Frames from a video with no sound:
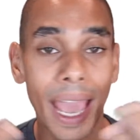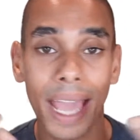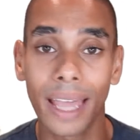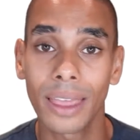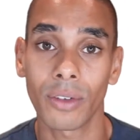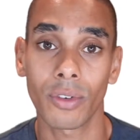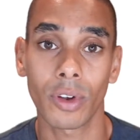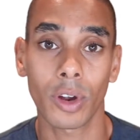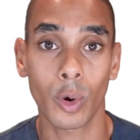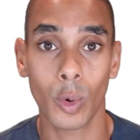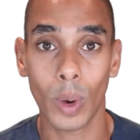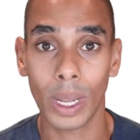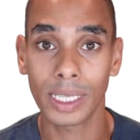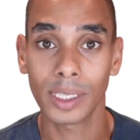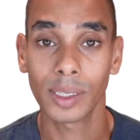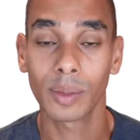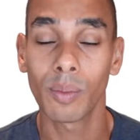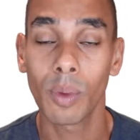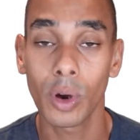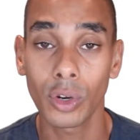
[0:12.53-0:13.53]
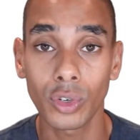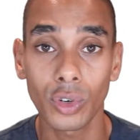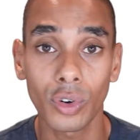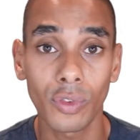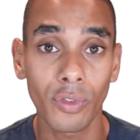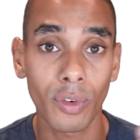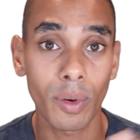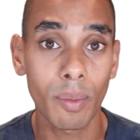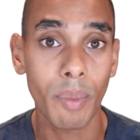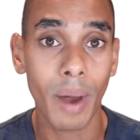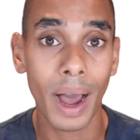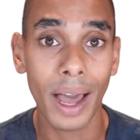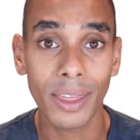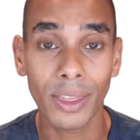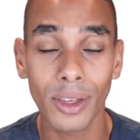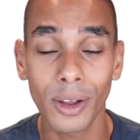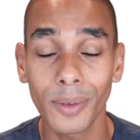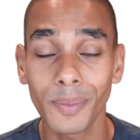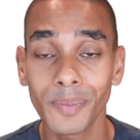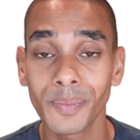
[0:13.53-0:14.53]
and the requests module from
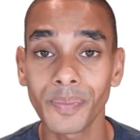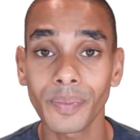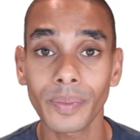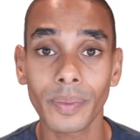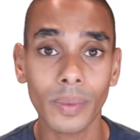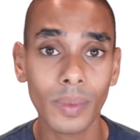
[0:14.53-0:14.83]
Python.